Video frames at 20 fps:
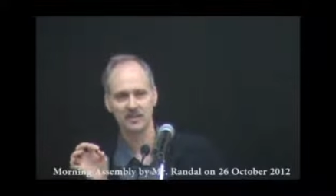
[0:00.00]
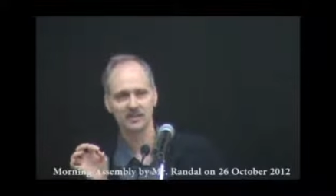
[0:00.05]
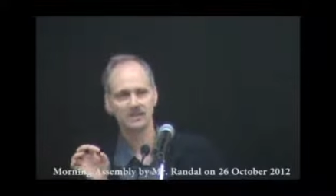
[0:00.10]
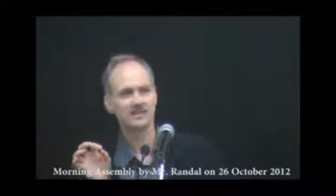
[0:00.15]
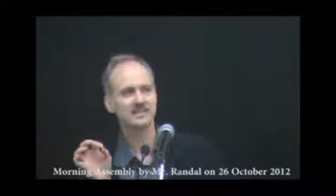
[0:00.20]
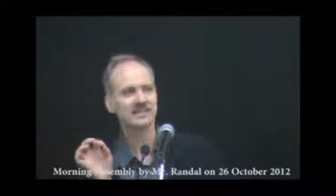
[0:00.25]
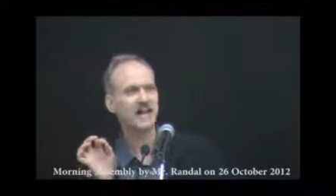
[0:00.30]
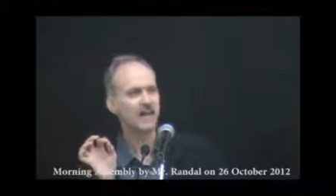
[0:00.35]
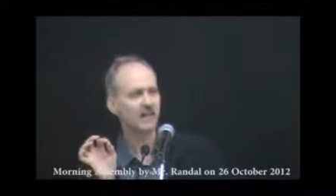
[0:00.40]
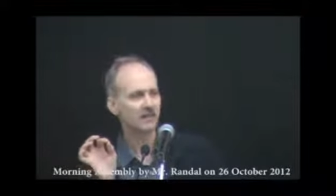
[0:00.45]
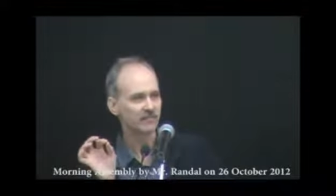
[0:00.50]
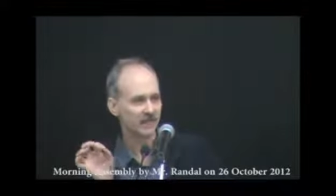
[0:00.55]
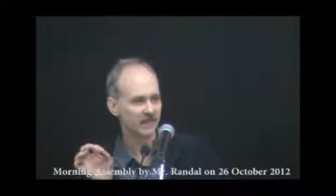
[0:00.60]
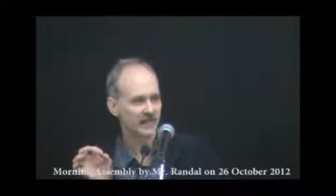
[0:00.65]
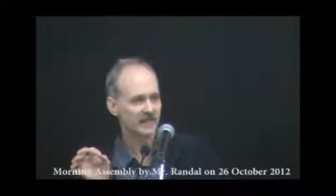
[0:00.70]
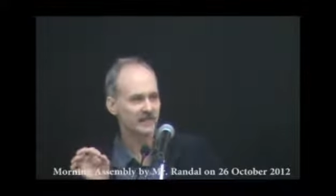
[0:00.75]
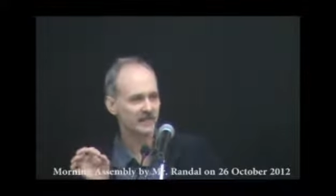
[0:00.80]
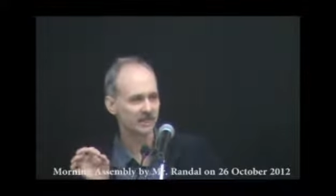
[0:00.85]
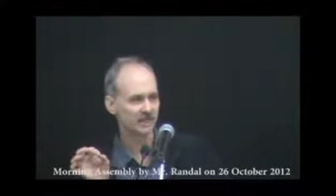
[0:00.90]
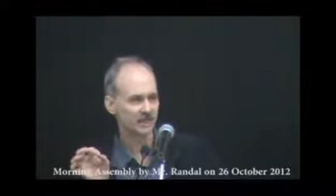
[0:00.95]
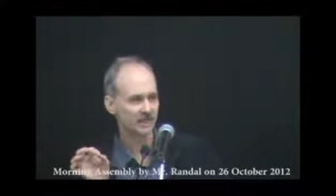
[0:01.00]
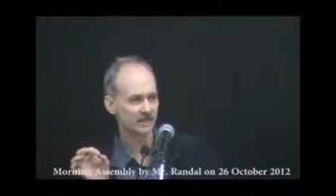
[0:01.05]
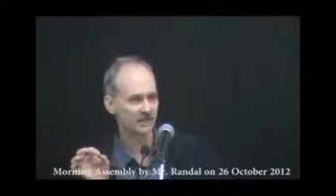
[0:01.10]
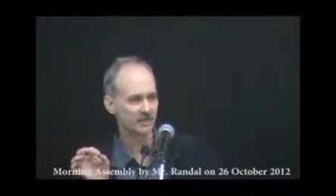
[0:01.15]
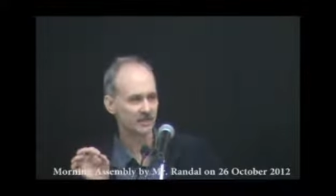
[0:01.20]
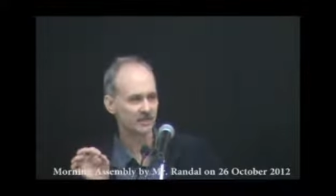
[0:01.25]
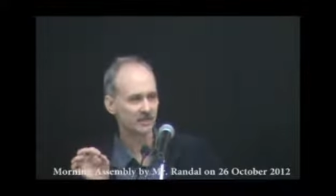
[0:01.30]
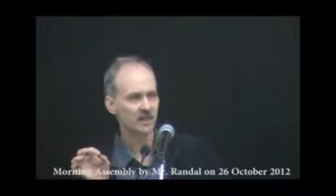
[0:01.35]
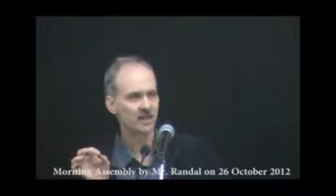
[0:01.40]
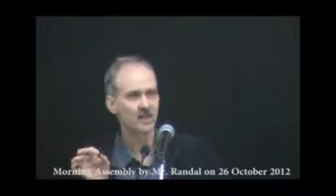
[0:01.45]

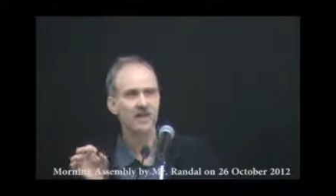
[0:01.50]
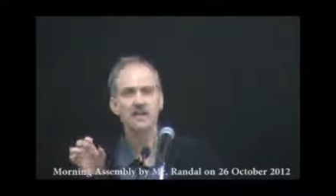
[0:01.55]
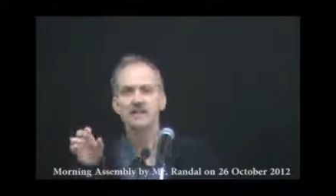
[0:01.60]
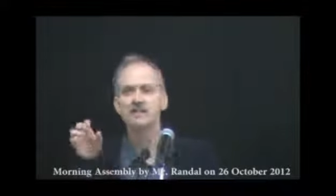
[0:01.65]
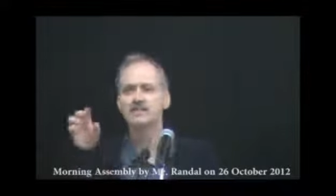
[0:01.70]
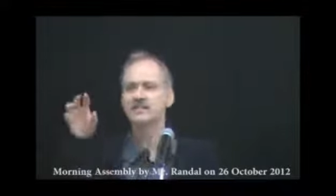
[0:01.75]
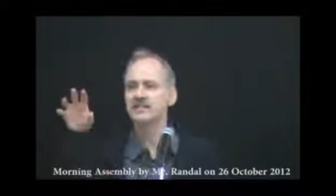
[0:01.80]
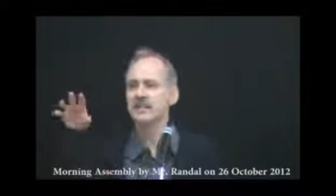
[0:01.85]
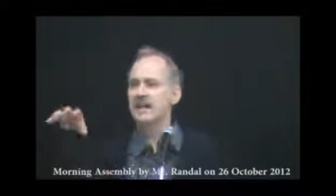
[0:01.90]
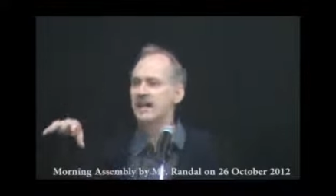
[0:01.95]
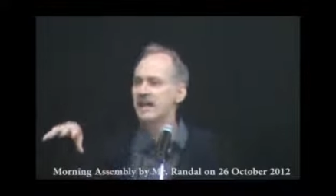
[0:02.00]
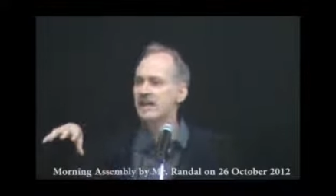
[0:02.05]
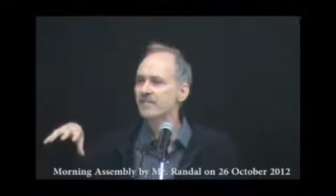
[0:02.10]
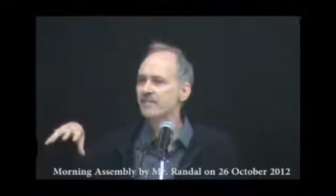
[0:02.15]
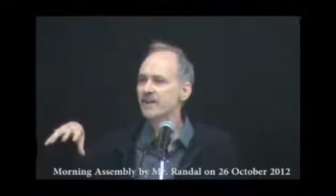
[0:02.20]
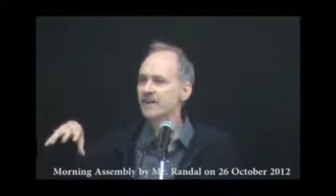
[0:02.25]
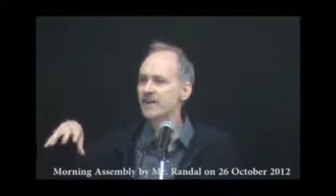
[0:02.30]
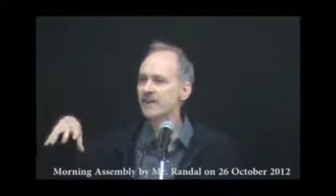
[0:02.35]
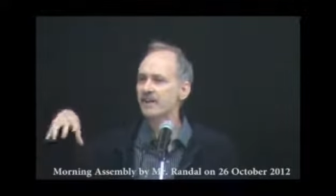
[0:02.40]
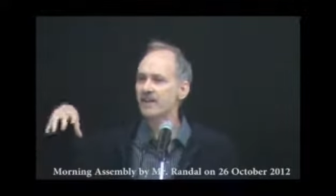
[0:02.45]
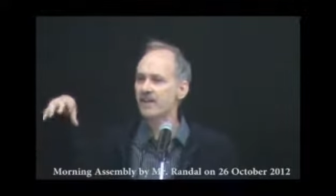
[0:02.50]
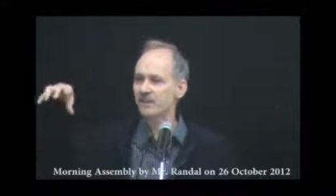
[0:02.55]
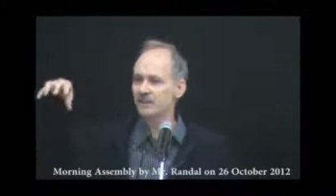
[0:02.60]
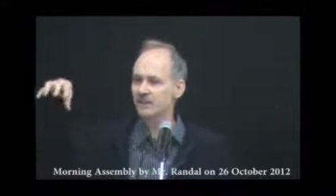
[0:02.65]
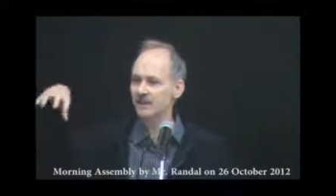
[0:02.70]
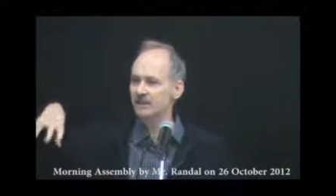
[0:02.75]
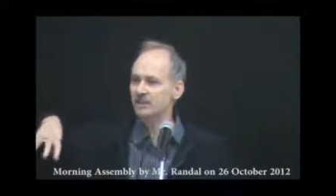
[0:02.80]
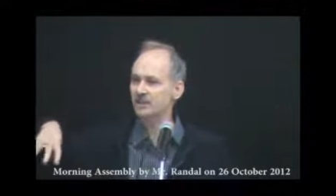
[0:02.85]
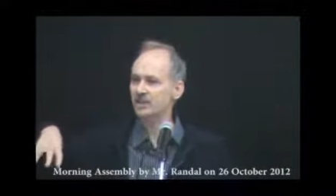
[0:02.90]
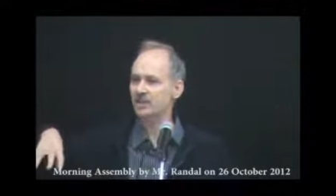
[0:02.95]
Salvation. Saving
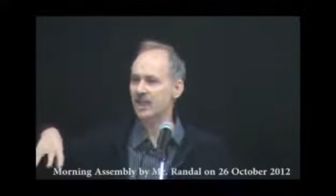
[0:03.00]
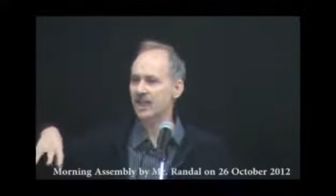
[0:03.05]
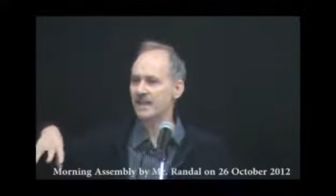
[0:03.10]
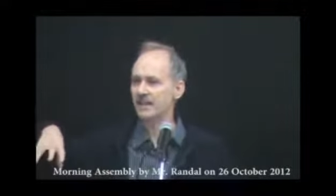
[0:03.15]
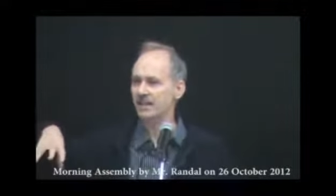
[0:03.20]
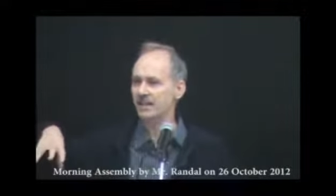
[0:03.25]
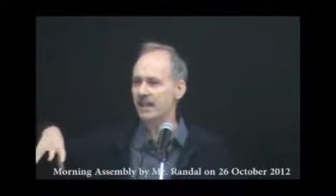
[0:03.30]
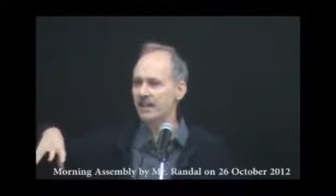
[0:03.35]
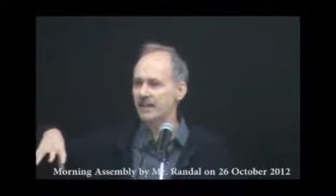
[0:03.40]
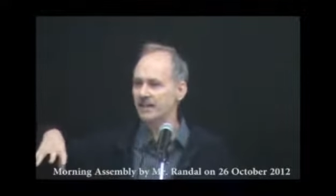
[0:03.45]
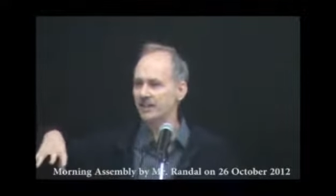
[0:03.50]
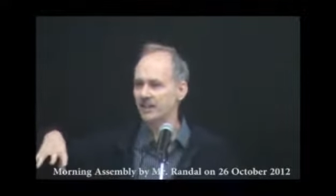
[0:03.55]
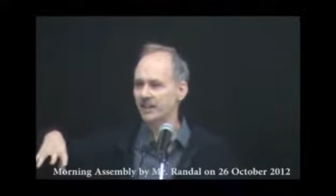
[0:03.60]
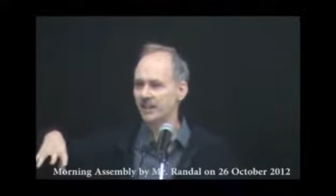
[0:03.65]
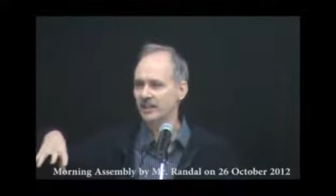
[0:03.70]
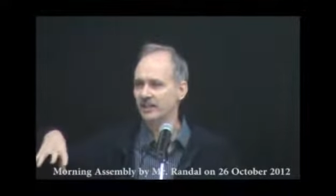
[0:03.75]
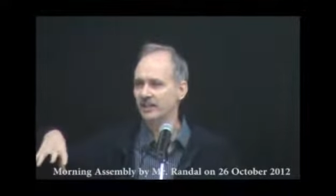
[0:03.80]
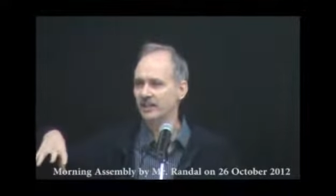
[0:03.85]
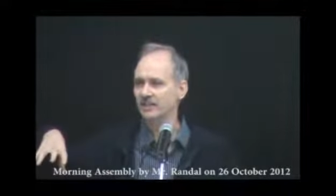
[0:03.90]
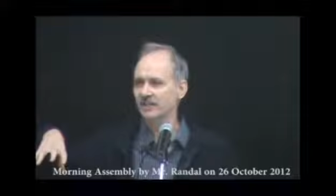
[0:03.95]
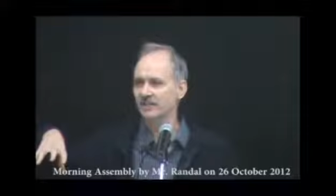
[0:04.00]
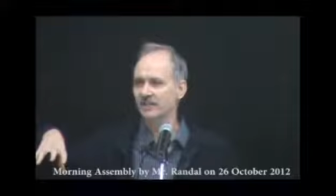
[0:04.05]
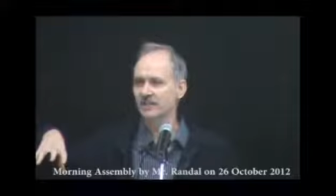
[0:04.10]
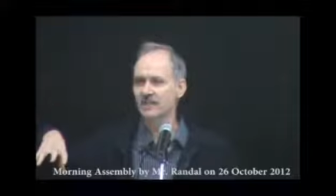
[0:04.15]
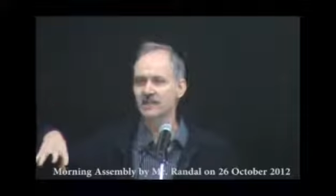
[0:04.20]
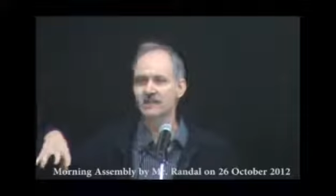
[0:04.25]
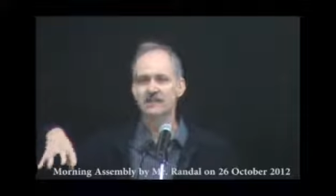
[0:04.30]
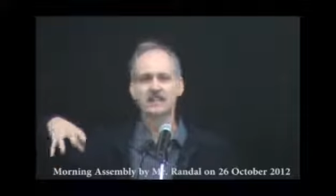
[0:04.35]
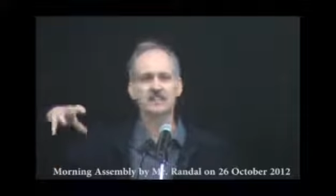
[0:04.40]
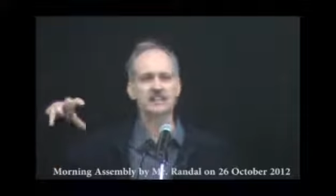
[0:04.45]
this generation,